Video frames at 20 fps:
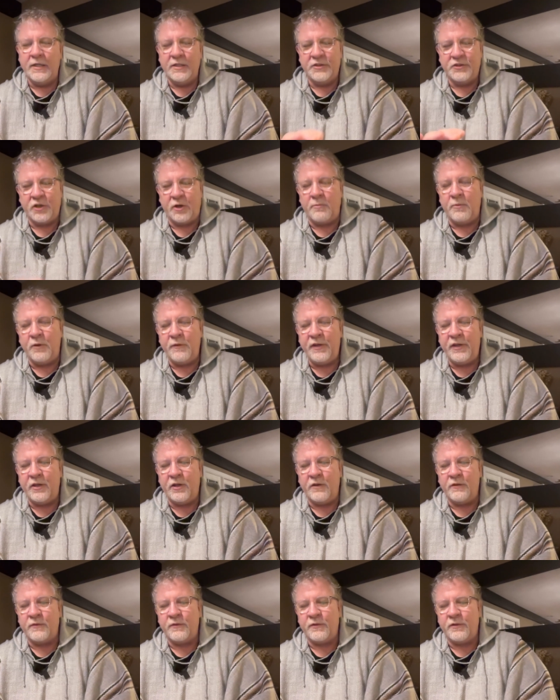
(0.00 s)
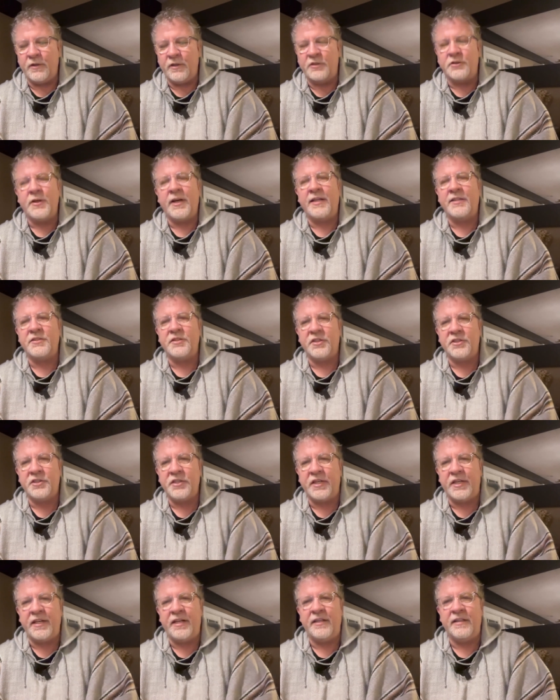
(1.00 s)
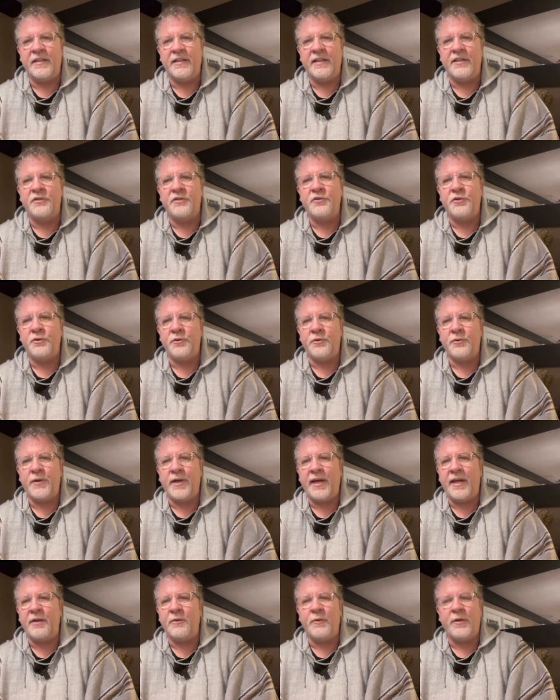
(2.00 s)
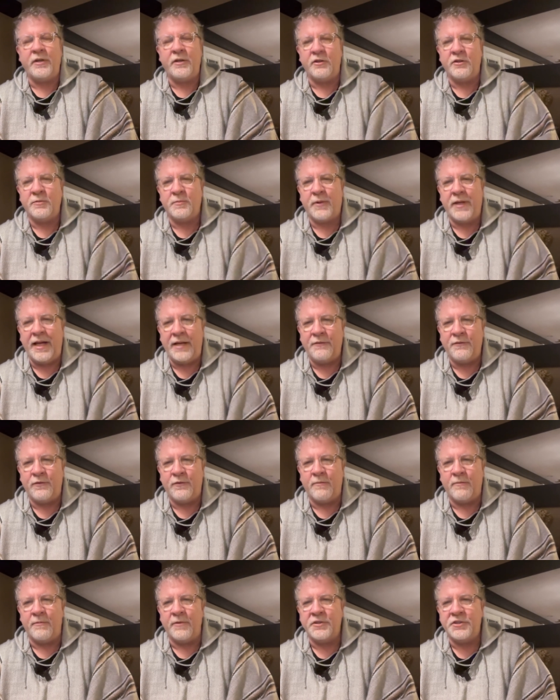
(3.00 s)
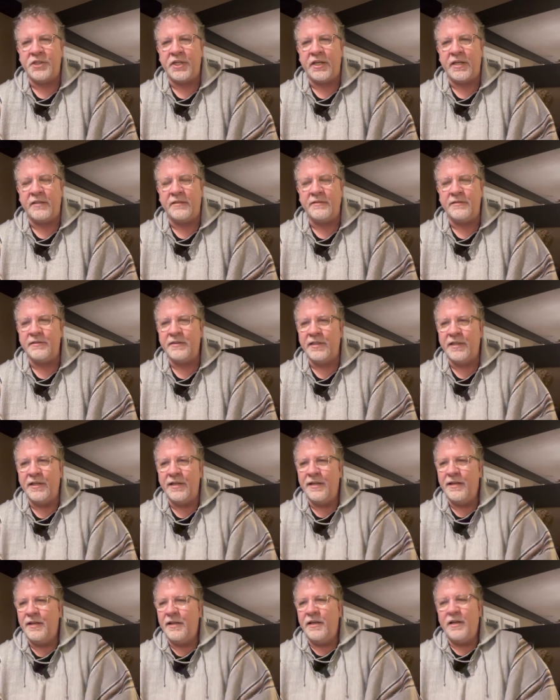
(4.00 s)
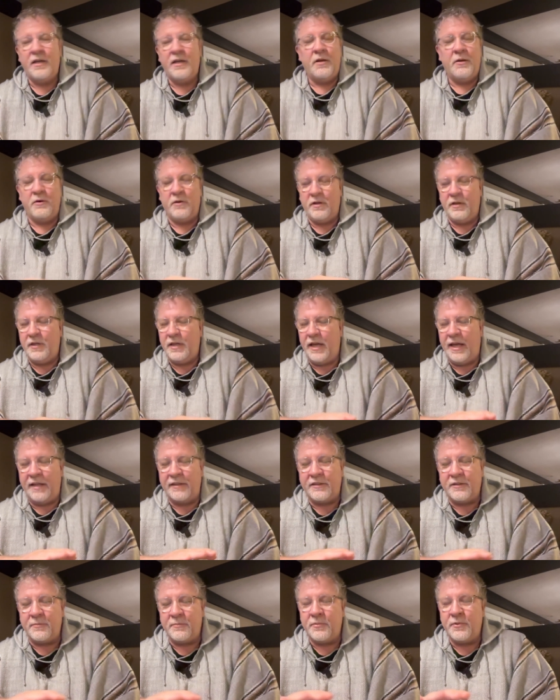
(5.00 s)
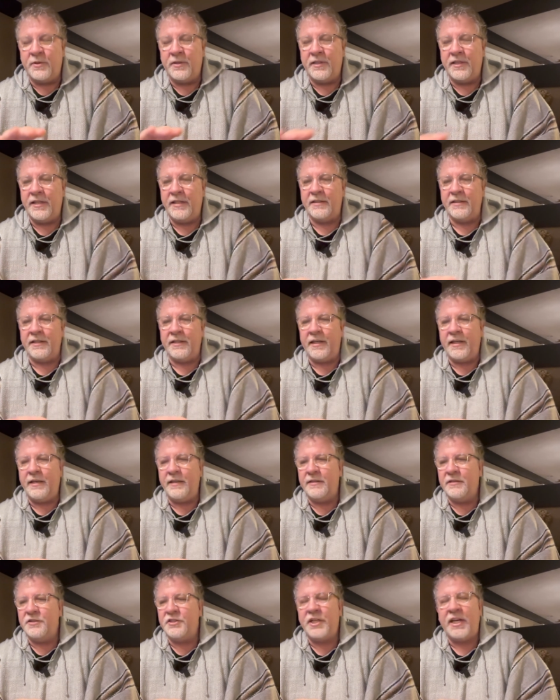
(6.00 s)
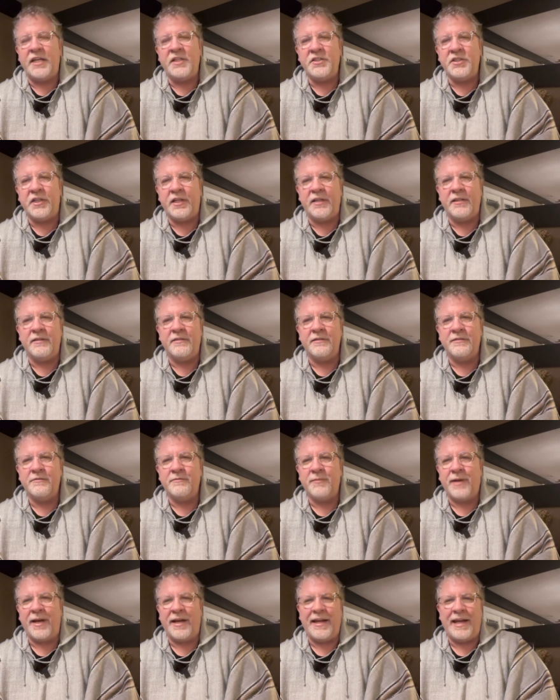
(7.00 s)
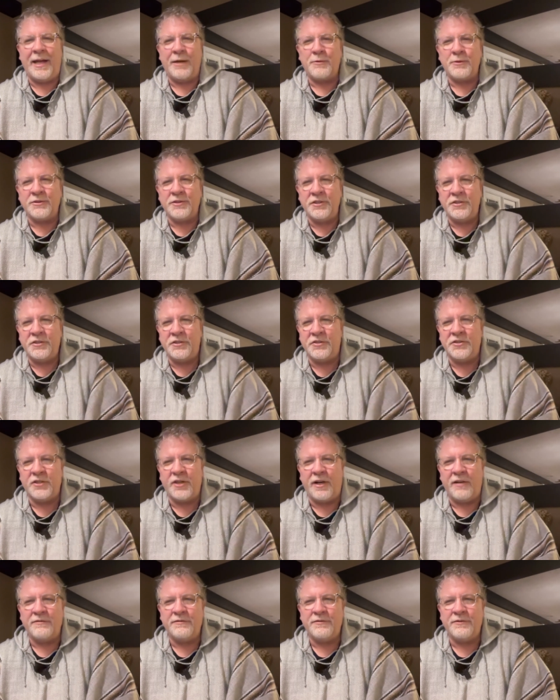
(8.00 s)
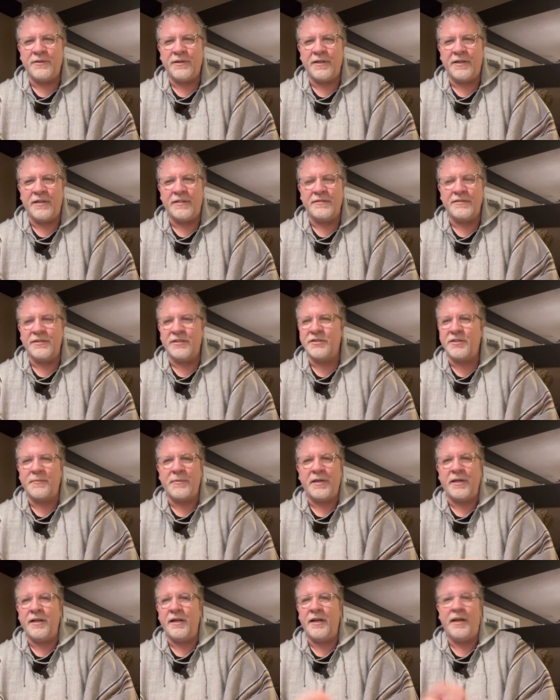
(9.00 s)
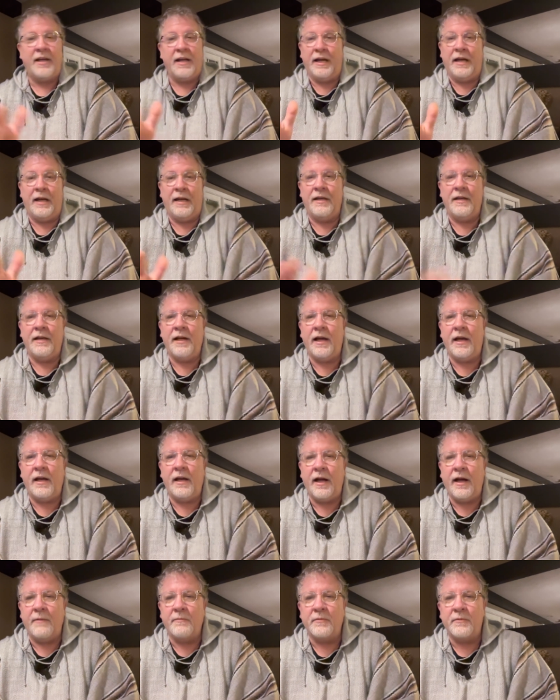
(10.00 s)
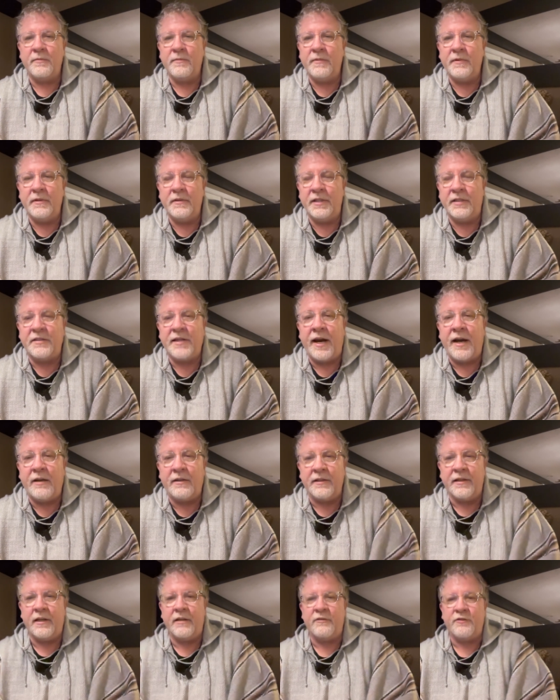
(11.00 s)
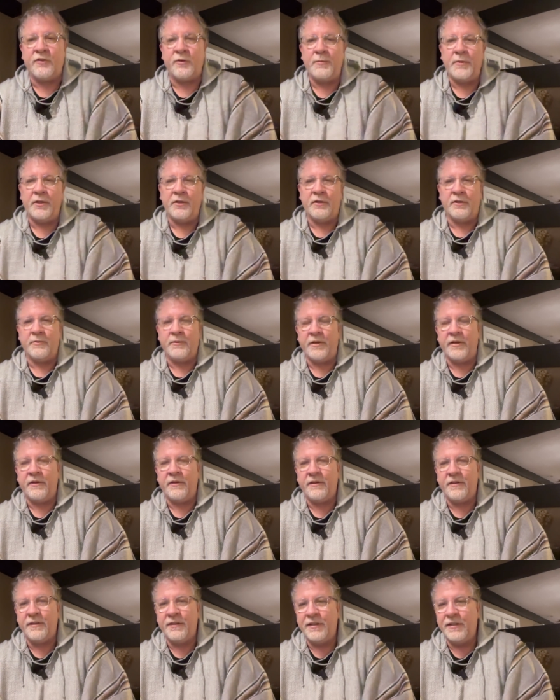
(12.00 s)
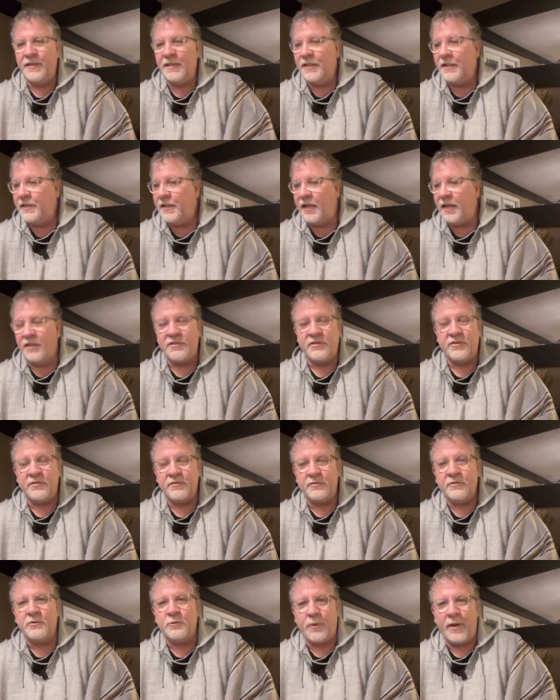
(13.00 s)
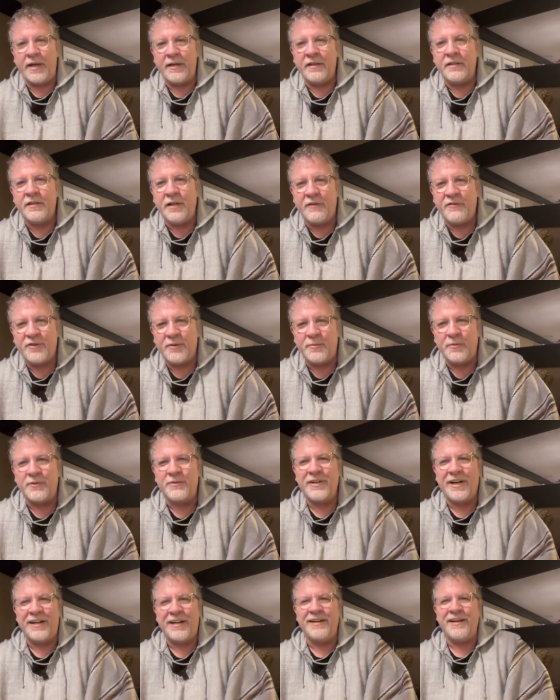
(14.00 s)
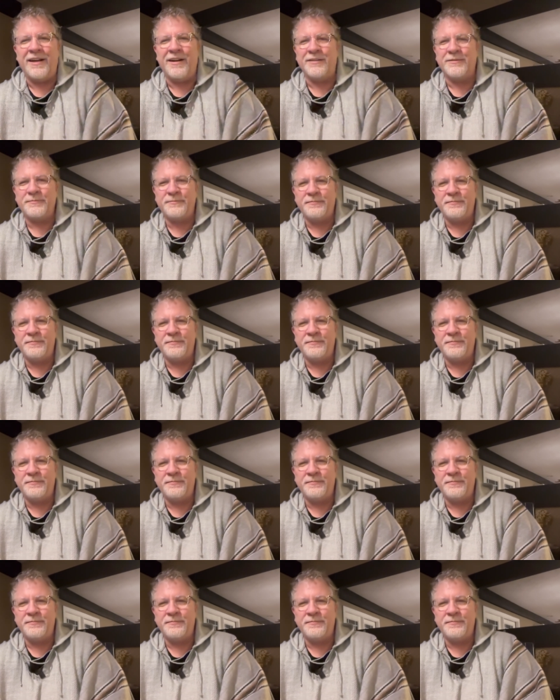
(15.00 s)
So moving over and transitioning into a Windows platform machine and completely changing my acquisition software to something I, am entirely unfamiliar with is quite uncomfortable right now.